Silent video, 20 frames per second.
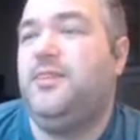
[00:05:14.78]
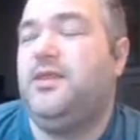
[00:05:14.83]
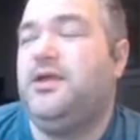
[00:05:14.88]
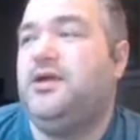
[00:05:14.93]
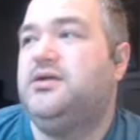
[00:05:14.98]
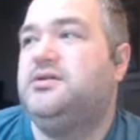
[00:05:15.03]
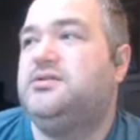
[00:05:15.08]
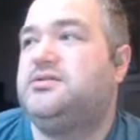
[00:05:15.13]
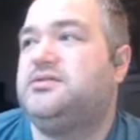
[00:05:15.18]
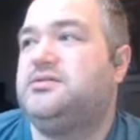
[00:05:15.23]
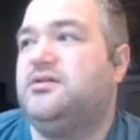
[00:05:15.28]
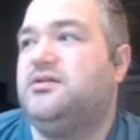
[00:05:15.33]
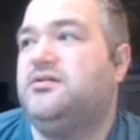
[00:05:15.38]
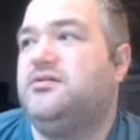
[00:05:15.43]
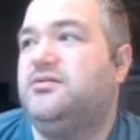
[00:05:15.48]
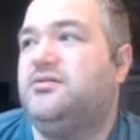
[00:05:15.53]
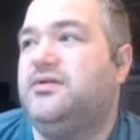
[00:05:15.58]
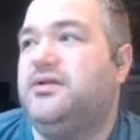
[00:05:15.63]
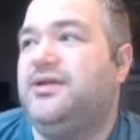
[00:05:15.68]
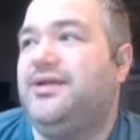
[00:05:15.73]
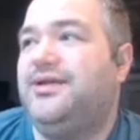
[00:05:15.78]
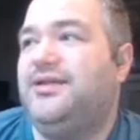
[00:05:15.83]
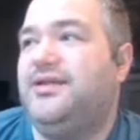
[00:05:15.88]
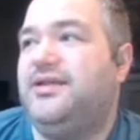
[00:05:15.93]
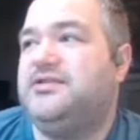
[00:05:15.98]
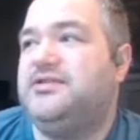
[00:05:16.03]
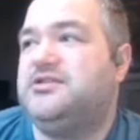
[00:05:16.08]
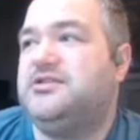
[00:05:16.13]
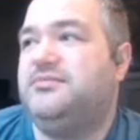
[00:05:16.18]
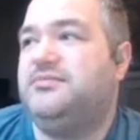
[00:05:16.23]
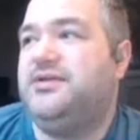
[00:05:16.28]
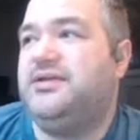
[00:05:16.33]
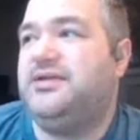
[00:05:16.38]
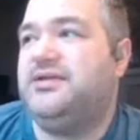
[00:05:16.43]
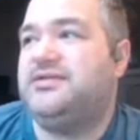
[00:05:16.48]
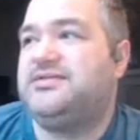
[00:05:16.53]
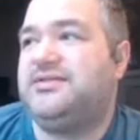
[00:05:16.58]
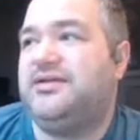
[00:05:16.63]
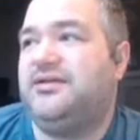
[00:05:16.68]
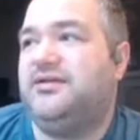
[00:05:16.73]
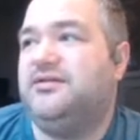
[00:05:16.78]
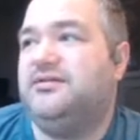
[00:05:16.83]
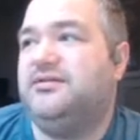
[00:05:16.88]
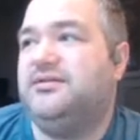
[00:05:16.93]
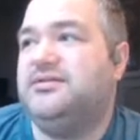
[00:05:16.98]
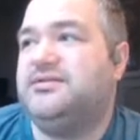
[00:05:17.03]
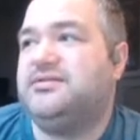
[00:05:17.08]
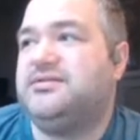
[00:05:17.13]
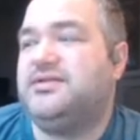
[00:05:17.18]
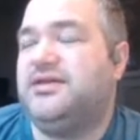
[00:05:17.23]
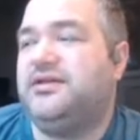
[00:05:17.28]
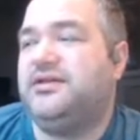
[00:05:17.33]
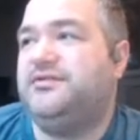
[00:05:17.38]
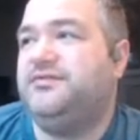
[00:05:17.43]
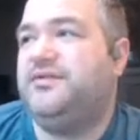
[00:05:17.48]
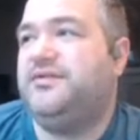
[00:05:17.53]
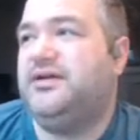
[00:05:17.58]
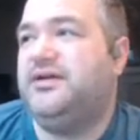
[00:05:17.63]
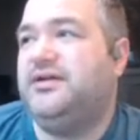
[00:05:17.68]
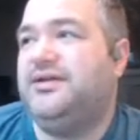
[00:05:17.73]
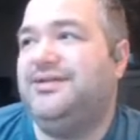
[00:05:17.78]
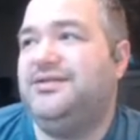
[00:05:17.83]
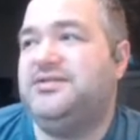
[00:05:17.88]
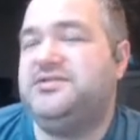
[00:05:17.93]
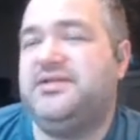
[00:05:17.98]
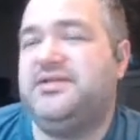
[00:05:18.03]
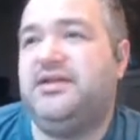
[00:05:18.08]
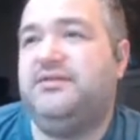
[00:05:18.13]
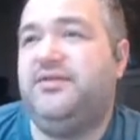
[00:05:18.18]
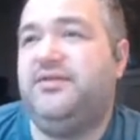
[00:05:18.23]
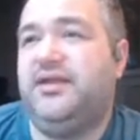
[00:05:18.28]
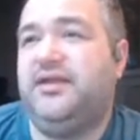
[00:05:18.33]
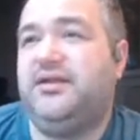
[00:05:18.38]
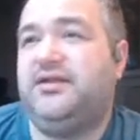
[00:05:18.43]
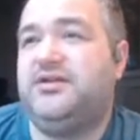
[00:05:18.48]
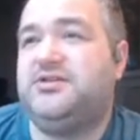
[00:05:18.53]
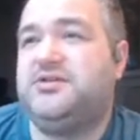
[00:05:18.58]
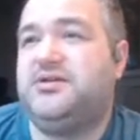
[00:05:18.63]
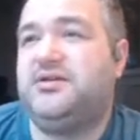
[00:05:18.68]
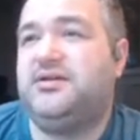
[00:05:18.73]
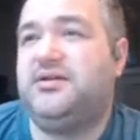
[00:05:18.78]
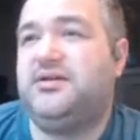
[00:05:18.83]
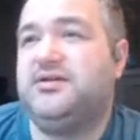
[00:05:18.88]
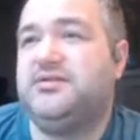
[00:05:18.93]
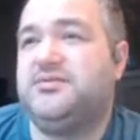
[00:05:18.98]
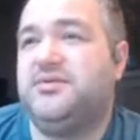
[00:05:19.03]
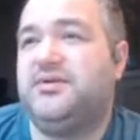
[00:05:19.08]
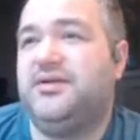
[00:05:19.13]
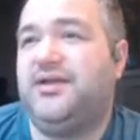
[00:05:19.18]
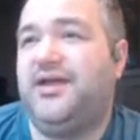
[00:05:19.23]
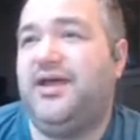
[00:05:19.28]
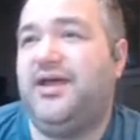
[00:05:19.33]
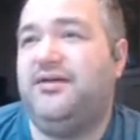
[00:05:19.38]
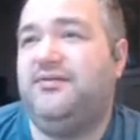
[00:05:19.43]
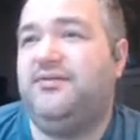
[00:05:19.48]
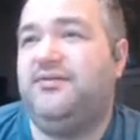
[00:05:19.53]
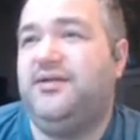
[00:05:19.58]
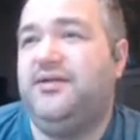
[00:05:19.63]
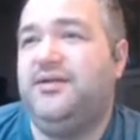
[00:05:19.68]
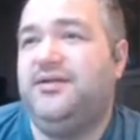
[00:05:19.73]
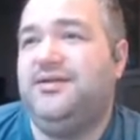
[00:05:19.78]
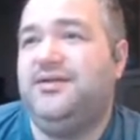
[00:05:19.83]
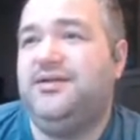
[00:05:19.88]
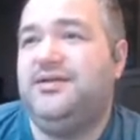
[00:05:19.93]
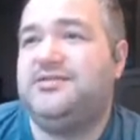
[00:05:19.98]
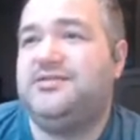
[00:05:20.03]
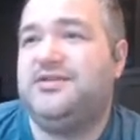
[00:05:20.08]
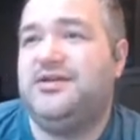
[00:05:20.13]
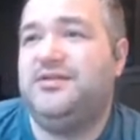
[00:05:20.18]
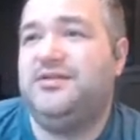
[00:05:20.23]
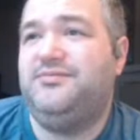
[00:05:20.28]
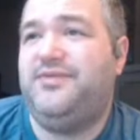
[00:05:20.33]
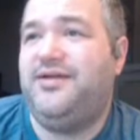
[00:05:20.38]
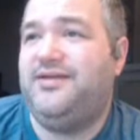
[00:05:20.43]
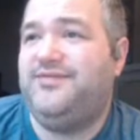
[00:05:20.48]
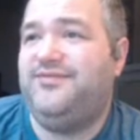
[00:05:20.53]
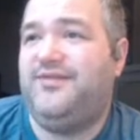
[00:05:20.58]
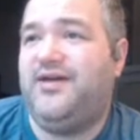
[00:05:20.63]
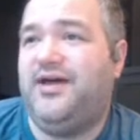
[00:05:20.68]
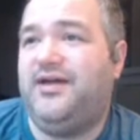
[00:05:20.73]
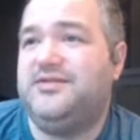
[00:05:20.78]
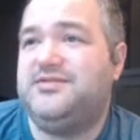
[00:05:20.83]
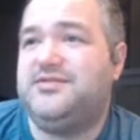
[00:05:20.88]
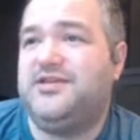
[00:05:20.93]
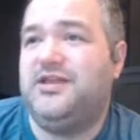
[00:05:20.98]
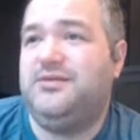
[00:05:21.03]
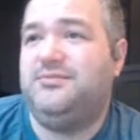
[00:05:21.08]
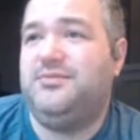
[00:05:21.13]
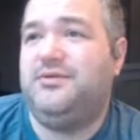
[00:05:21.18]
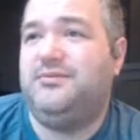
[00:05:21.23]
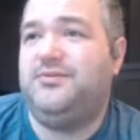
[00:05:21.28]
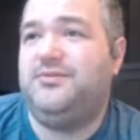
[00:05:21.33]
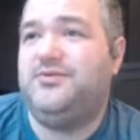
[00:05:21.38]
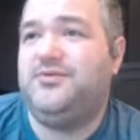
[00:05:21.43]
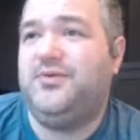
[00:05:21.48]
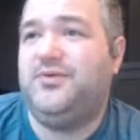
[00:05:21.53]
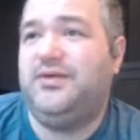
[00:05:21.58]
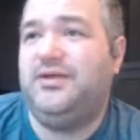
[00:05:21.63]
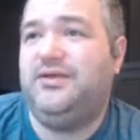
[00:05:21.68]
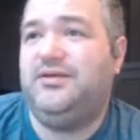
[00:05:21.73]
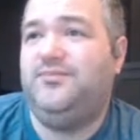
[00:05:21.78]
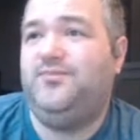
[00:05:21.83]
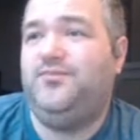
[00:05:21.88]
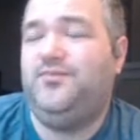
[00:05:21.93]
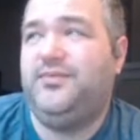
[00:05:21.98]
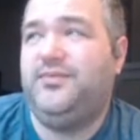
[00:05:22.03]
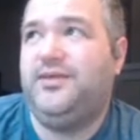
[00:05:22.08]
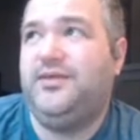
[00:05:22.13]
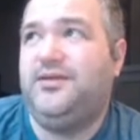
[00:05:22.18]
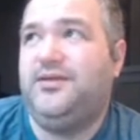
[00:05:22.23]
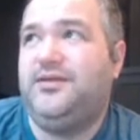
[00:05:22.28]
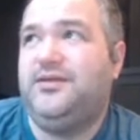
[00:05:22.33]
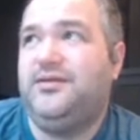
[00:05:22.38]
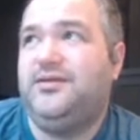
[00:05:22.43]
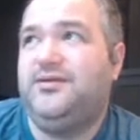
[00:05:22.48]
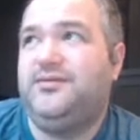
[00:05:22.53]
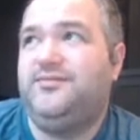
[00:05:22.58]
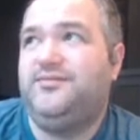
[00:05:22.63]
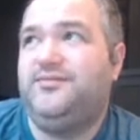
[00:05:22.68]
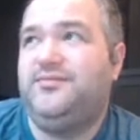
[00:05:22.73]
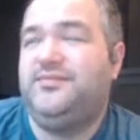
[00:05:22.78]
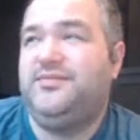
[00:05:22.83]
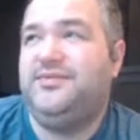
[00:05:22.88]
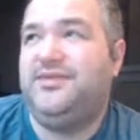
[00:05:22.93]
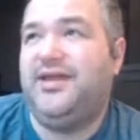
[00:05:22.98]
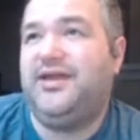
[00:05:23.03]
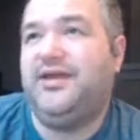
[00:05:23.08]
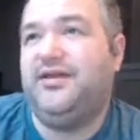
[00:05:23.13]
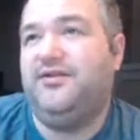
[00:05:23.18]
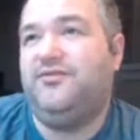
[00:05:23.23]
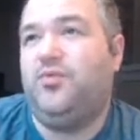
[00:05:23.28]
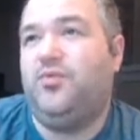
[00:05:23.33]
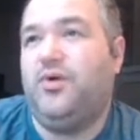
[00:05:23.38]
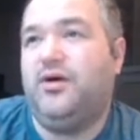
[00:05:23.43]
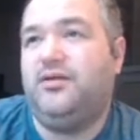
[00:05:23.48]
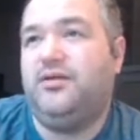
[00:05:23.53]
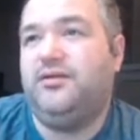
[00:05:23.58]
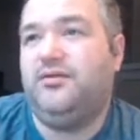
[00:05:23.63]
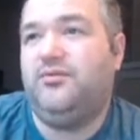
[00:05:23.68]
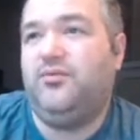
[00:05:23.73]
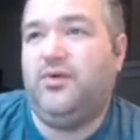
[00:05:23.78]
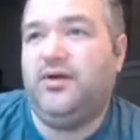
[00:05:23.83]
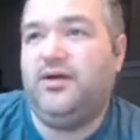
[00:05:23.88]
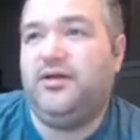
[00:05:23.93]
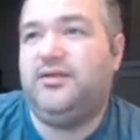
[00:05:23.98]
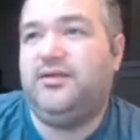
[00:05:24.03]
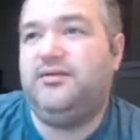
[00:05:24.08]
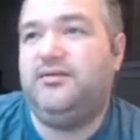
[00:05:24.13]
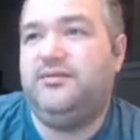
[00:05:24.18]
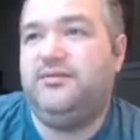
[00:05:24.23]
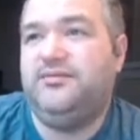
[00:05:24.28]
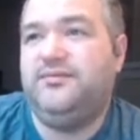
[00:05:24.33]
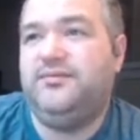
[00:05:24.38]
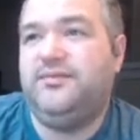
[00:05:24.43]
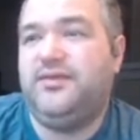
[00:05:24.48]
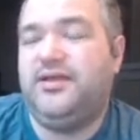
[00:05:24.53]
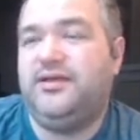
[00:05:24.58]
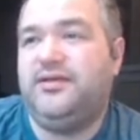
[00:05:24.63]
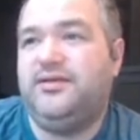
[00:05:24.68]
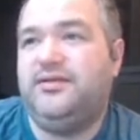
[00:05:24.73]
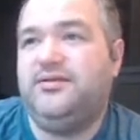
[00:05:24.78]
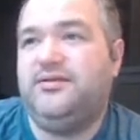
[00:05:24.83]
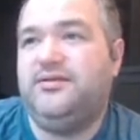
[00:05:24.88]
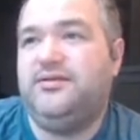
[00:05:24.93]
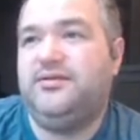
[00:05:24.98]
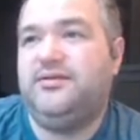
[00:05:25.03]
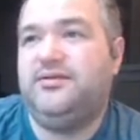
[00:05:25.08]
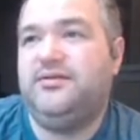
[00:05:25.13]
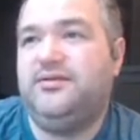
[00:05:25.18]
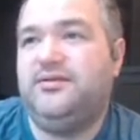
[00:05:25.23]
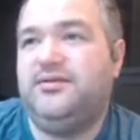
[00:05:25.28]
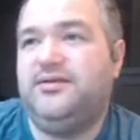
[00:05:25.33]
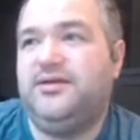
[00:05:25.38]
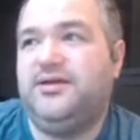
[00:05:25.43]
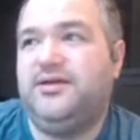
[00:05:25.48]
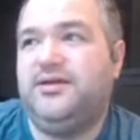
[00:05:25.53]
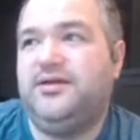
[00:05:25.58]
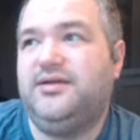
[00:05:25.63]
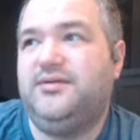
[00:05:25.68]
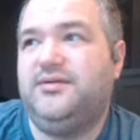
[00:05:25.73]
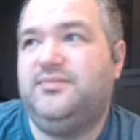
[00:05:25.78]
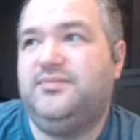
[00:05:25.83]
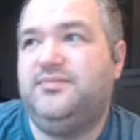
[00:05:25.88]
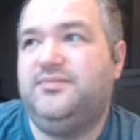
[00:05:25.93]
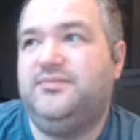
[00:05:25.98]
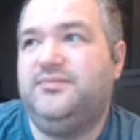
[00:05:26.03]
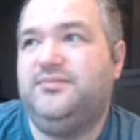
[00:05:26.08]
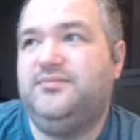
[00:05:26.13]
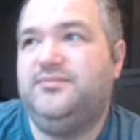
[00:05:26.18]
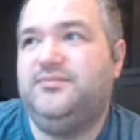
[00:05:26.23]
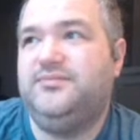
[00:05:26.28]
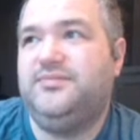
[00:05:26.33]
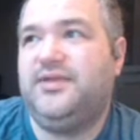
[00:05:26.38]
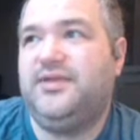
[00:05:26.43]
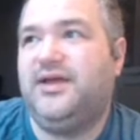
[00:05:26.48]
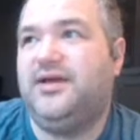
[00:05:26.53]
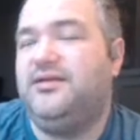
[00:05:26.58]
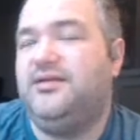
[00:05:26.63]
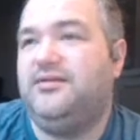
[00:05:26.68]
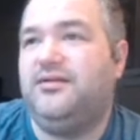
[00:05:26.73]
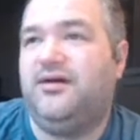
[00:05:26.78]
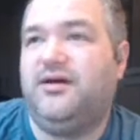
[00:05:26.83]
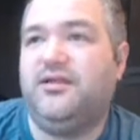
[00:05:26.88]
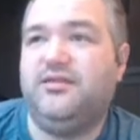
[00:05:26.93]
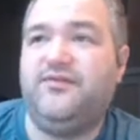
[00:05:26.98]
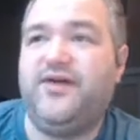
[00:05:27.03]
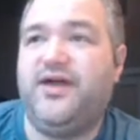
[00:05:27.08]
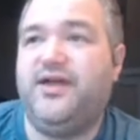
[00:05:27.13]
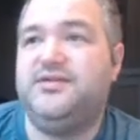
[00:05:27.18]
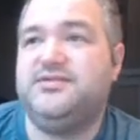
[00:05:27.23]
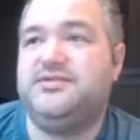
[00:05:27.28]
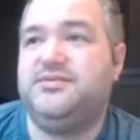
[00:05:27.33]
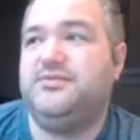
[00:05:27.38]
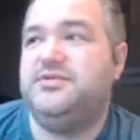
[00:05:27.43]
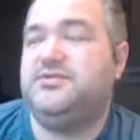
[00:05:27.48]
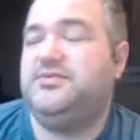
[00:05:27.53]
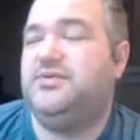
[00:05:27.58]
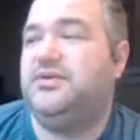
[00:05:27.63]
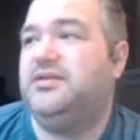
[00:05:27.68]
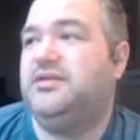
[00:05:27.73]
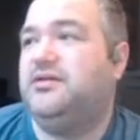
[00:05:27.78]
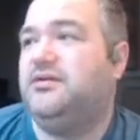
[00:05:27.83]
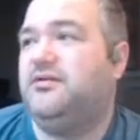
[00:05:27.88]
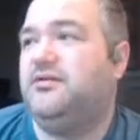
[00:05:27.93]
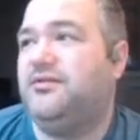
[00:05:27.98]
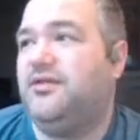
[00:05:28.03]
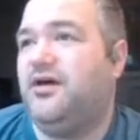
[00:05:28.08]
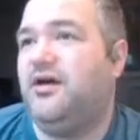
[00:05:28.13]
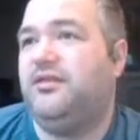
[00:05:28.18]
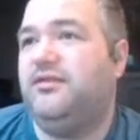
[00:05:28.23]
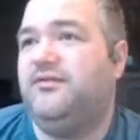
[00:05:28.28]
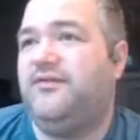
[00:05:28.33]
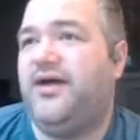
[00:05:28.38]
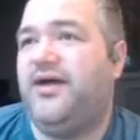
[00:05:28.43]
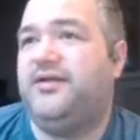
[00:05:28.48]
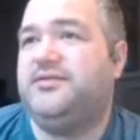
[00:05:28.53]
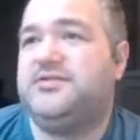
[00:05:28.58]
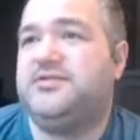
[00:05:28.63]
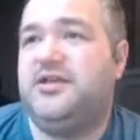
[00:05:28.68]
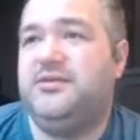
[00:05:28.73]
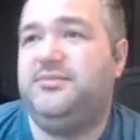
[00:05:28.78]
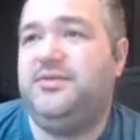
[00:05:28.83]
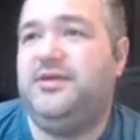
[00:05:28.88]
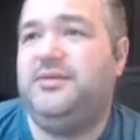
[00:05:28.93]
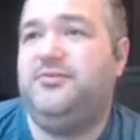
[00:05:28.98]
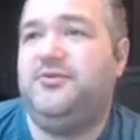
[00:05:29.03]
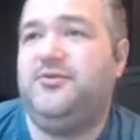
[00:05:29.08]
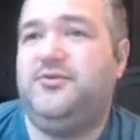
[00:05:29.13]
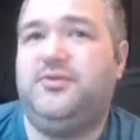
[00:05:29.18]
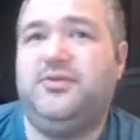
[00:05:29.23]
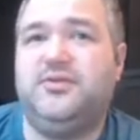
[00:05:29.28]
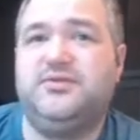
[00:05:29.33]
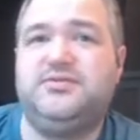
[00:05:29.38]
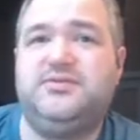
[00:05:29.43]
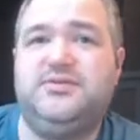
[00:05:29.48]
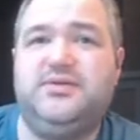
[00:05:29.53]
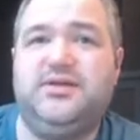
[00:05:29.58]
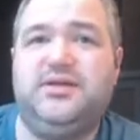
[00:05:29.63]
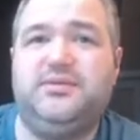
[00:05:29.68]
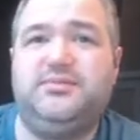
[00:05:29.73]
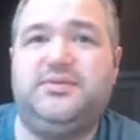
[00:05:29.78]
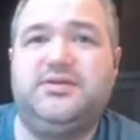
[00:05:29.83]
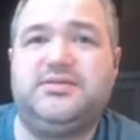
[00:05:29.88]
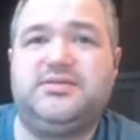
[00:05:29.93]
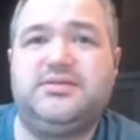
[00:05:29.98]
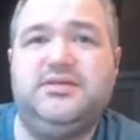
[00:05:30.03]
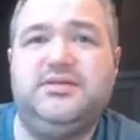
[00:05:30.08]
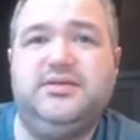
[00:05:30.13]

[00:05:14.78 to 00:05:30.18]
So it needs to be a single instead of an integer, because we're going to have, that value is going to be between -1 and 1, and yeah, and all the values in between, or all the values going to be in between those two numbers.